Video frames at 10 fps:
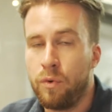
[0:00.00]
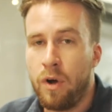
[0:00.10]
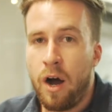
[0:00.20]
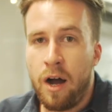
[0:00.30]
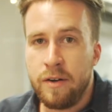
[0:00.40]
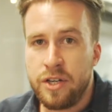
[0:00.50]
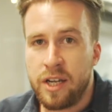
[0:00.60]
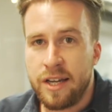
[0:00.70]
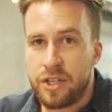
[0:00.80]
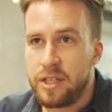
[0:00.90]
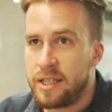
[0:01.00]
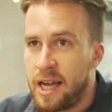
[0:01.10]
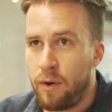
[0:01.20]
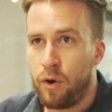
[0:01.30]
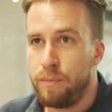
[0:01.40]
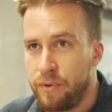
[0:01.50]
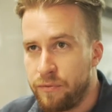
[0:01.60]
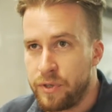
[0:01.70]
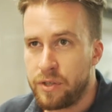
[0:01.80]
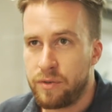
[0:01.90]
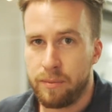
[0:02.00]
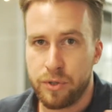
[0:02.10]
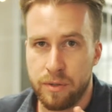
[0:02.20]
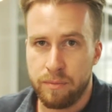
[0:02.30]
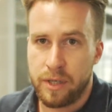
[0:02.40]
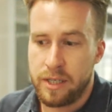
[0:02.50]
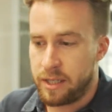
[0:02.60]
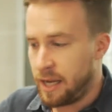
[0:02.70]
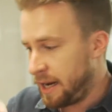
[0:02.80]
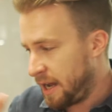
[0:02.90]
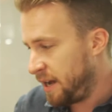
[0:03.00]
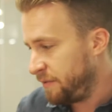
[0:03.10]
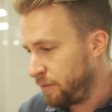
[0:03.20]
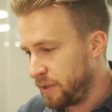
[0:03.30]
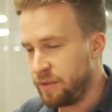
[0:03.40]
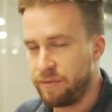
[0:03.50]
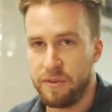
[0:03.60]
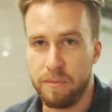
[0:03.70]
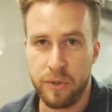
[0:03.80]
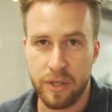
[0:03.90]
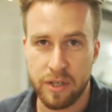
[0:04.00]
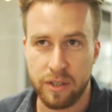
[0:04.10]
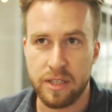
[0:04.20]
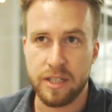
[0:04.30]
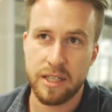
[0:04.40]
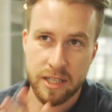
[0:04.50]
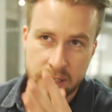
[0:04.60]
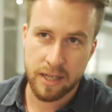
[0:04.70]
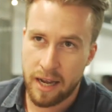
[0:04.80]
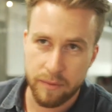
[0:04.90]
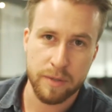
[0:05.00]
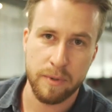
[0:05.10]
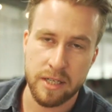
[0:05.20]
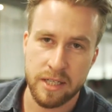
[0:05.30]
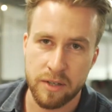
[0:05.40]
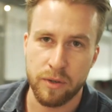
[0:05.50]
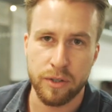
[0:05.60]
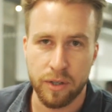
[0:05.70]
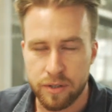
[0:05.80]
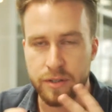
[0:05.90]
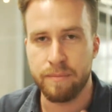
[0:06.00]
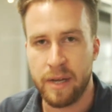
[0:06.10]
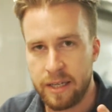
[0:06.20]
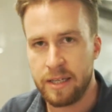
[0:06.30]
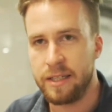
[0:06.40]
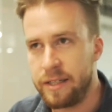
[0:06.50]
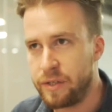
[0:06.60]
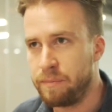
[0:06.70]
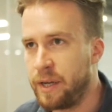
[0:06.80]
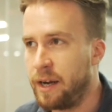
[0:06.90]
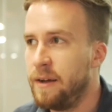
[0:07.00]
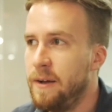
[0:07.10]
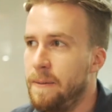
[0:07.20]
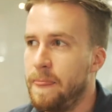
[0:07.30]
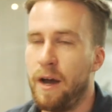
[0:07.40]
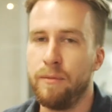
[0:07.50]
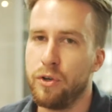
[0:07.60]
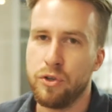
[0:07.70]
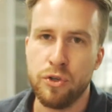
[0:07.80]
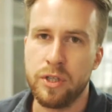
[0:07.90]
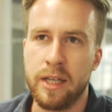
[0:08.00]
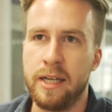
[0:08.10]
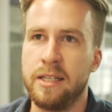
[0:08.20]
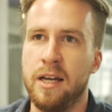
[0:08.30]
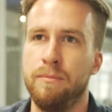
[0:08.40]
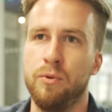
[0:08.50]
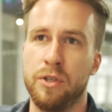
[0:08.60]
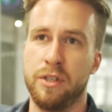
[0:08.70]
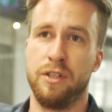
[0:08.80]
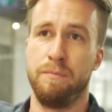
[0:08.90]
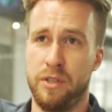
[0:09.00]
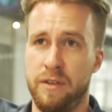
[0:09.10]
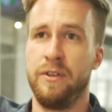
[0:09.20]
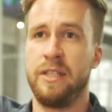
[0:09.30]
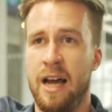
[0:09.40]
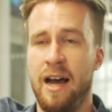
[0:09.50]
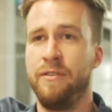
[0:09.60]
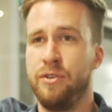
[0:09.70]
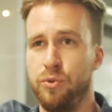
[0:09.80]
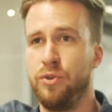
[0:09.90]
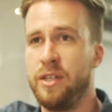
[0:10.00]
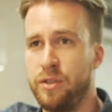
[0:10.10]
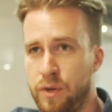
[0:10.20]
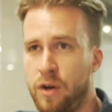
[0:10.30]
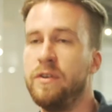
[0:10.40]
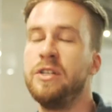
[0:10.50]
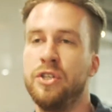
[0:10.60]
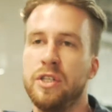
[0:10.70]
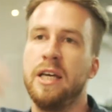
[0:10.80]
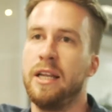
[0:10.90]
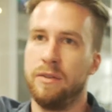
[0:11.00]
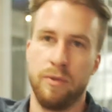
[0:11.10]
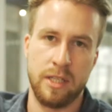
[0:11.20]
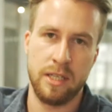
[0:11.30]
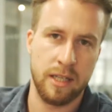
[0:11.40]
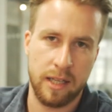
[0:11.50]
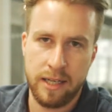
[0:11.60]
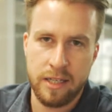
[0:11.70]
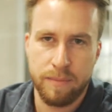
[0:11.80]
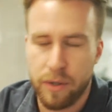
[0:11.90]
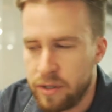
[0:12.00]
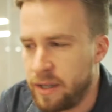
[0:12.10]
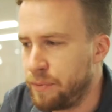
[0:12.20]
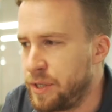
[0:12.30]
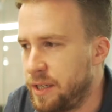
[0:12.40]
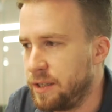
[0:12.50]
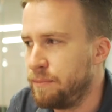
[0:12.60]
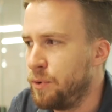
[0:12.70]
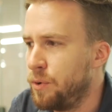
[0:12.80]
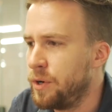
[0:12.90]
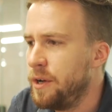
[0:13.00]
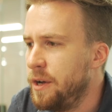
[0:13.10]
higher education is now open for disruption because at Harvard we did $4 billion this year and we spent $0 on making teaching better. I'm not using that example because it's specific to Harvard in 2012. It's just that it was the year that Clayton spoke to that particular board.